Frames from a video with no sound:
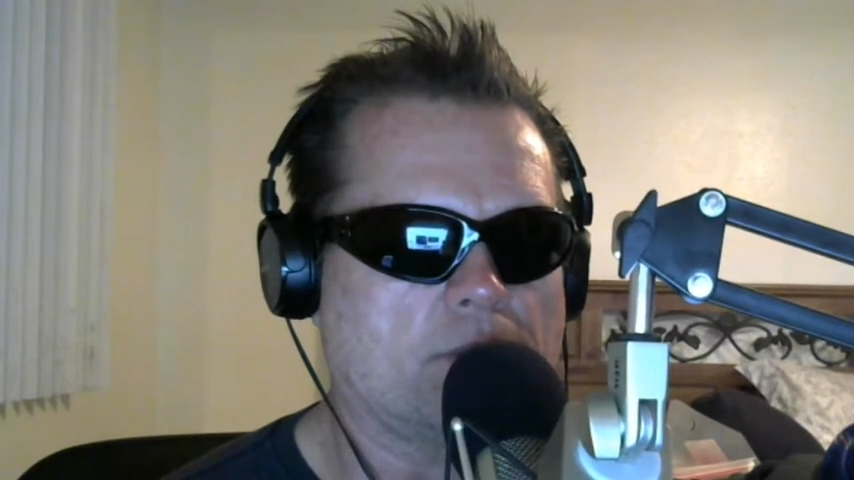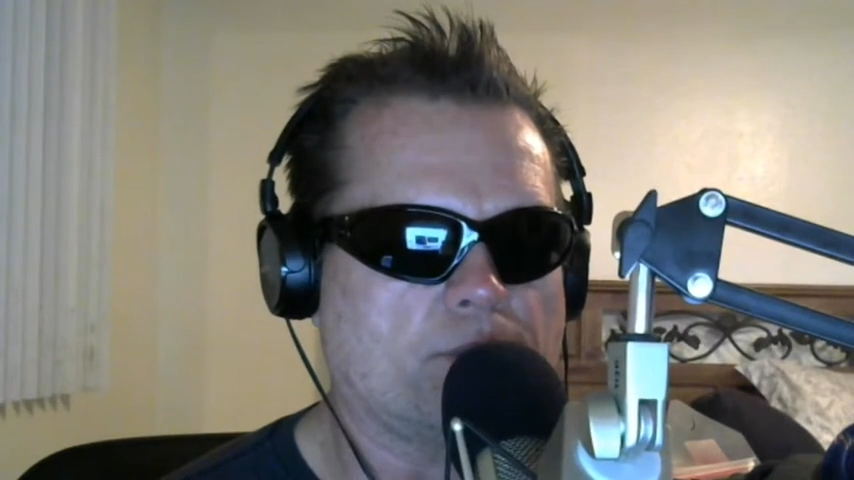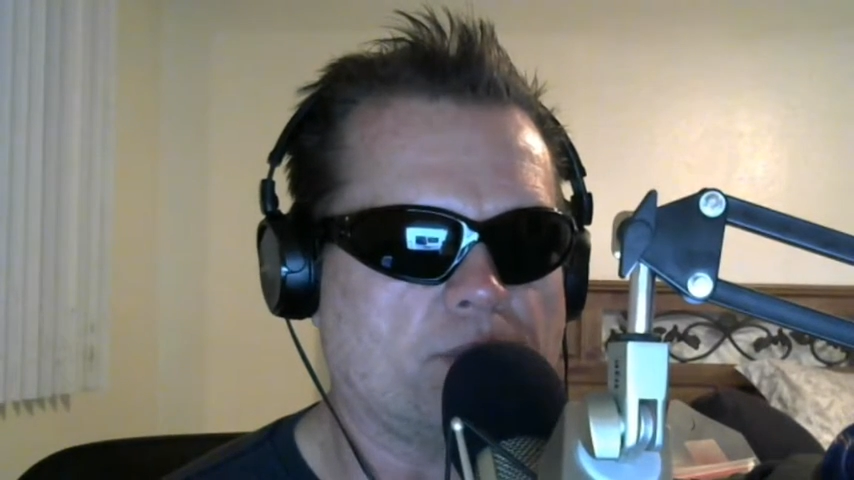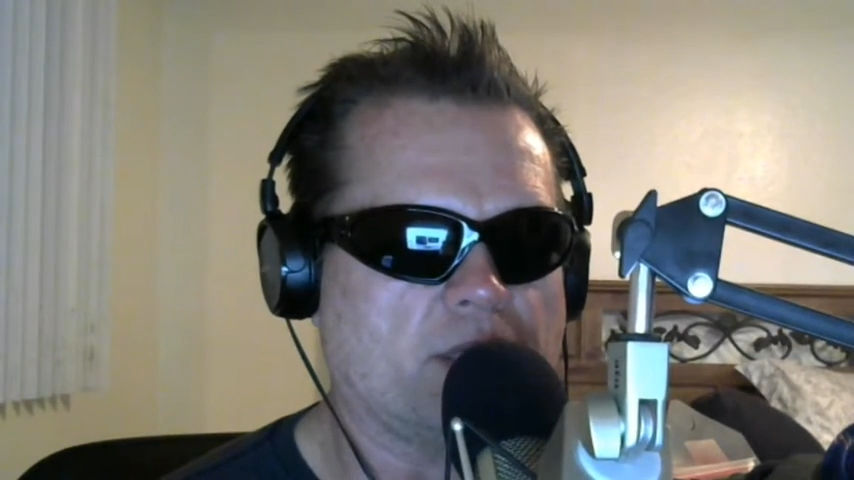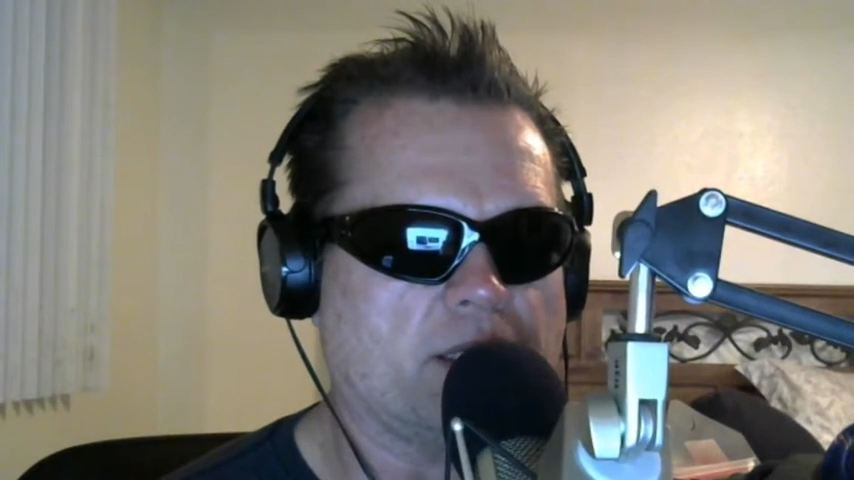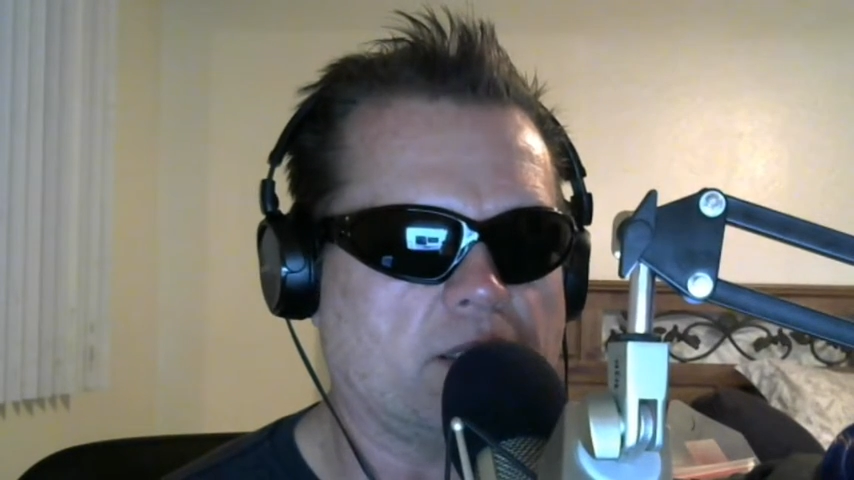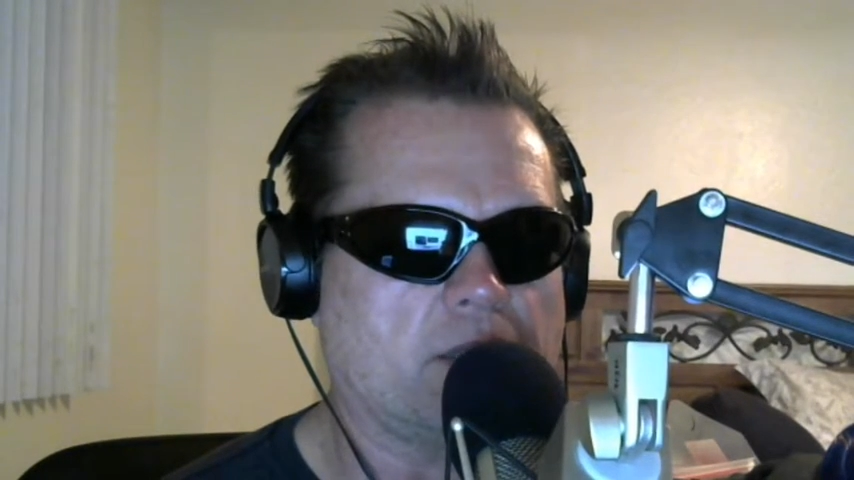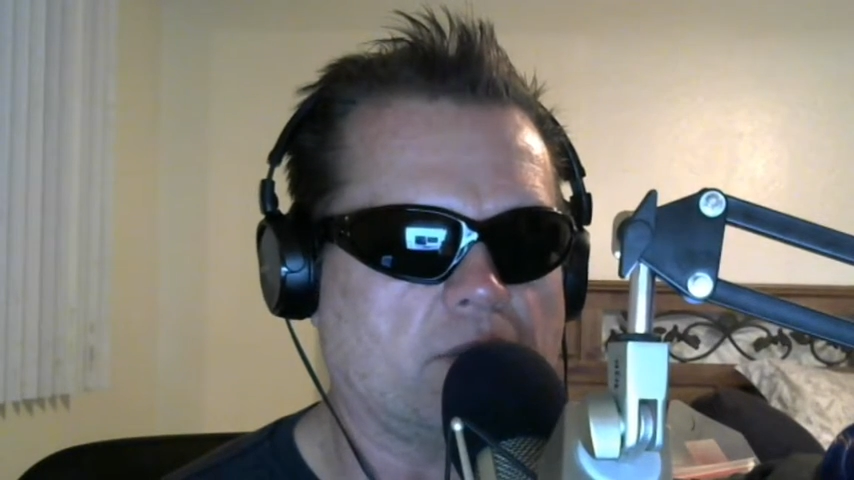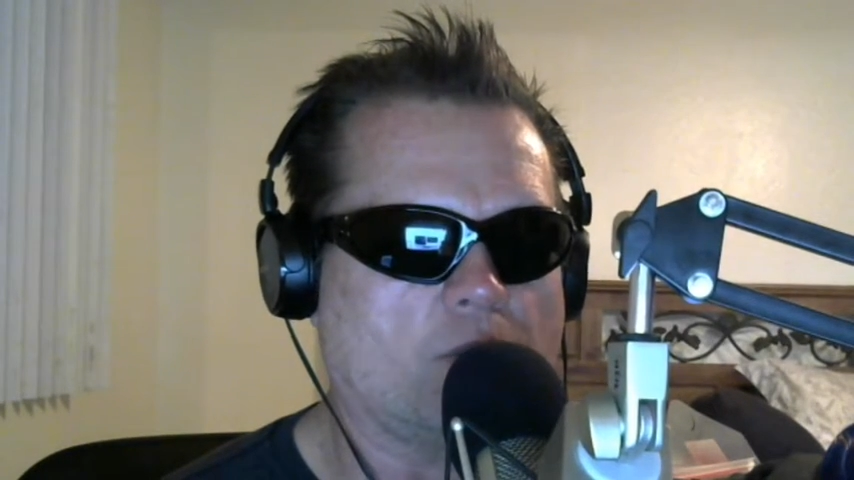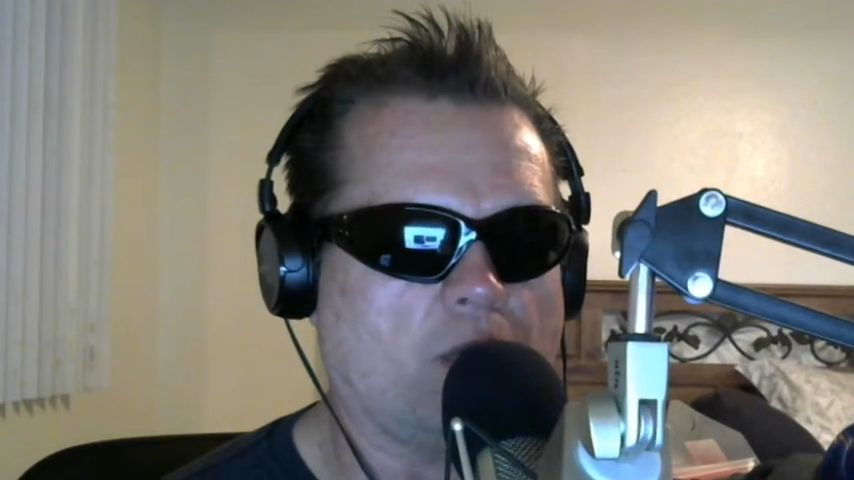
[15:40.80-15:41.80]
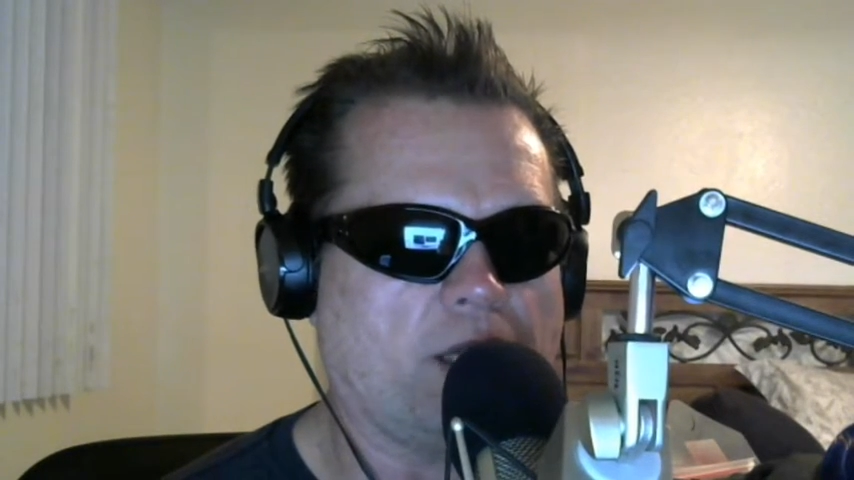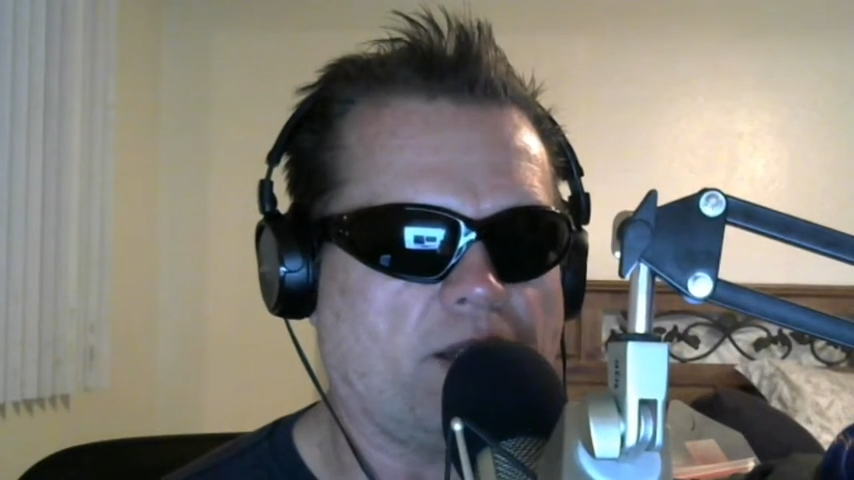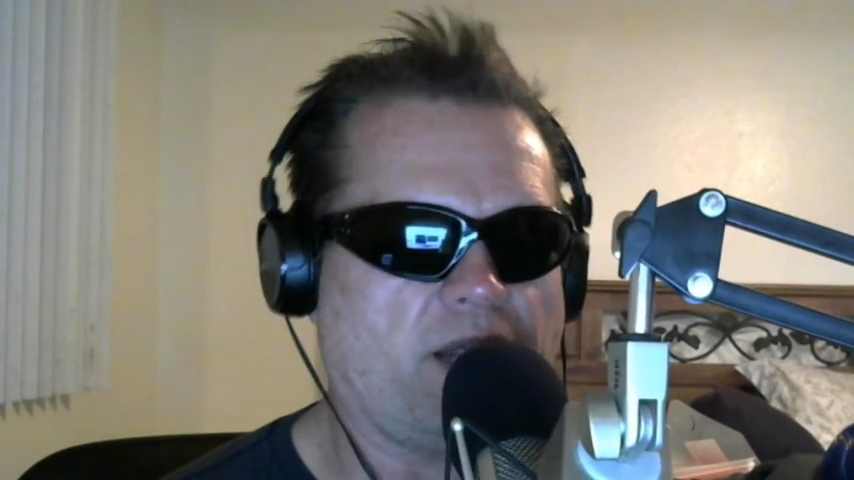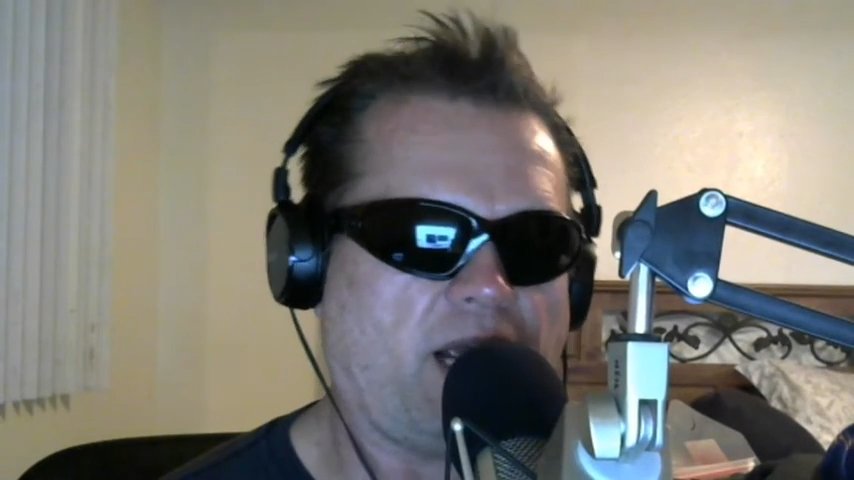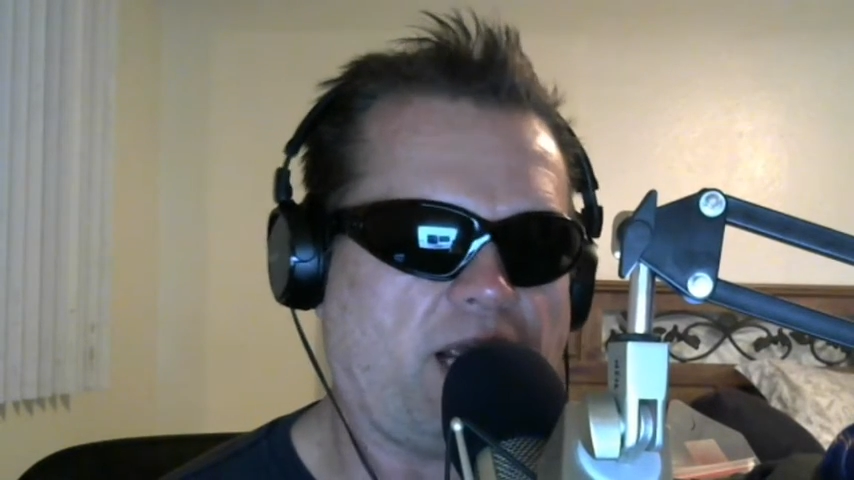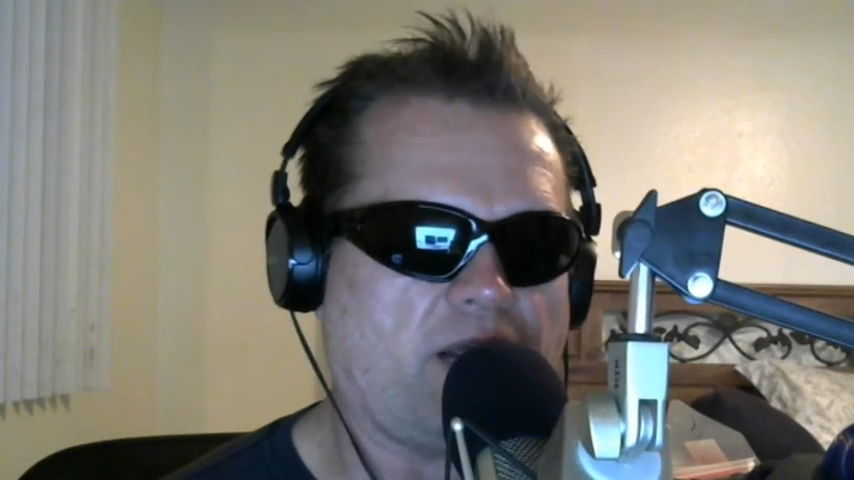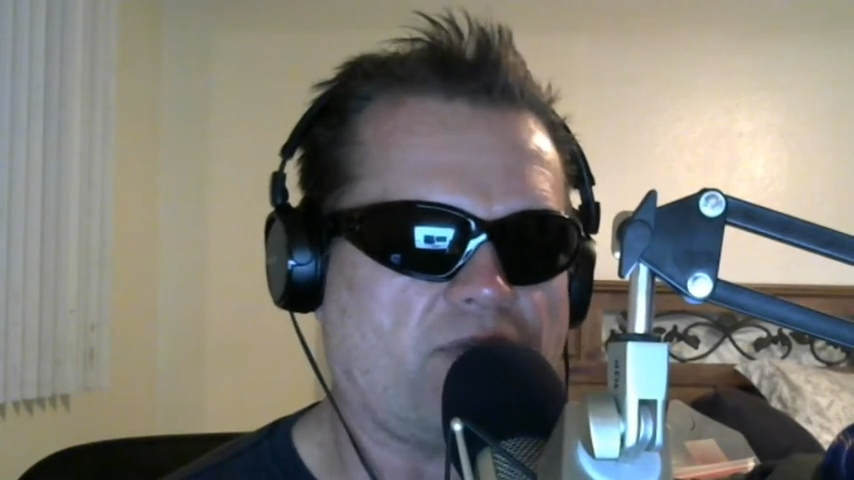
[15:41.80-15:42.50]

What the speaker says: But when they